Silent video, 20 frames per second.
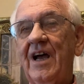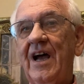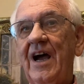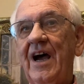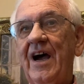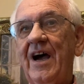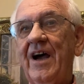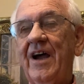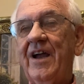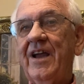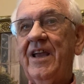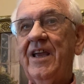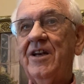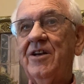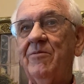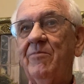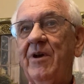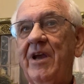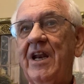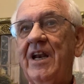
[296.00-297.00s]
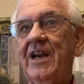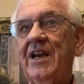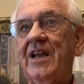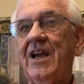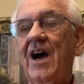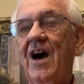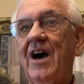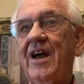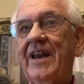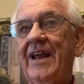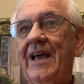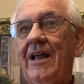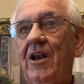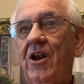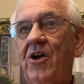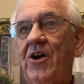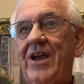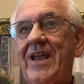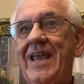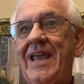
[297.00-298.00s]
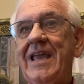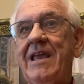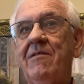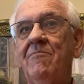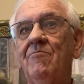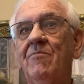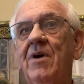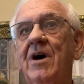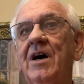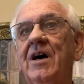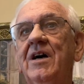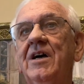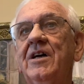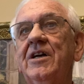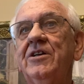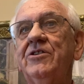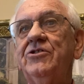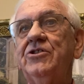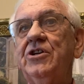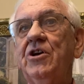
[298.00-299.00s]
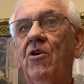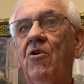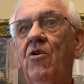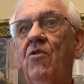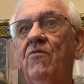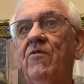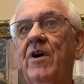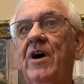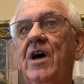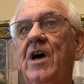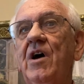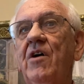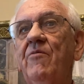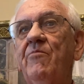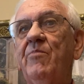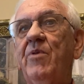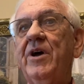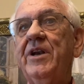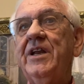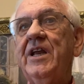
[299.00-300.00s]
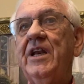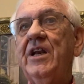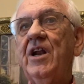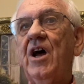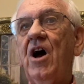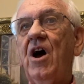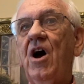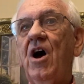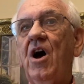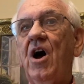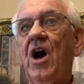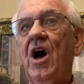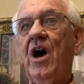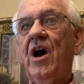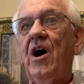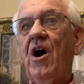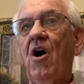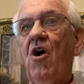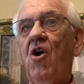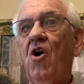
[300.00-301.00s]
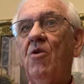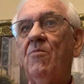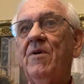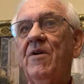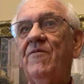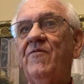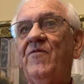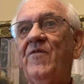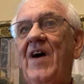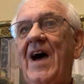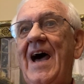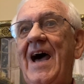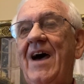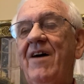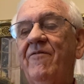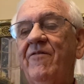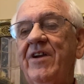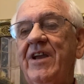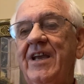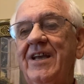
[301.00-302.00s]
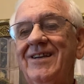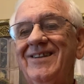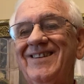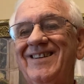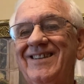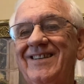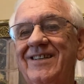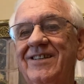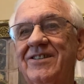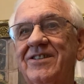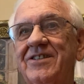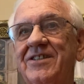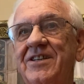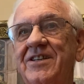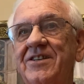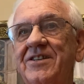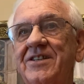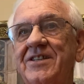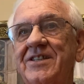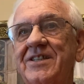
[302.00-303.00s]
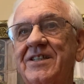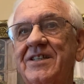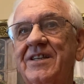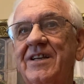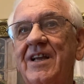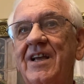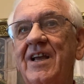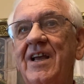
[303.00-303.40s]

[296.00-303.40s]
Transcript: Uh, in the beginning, God, Elohim, Jehovah. But in uh, all but five instances,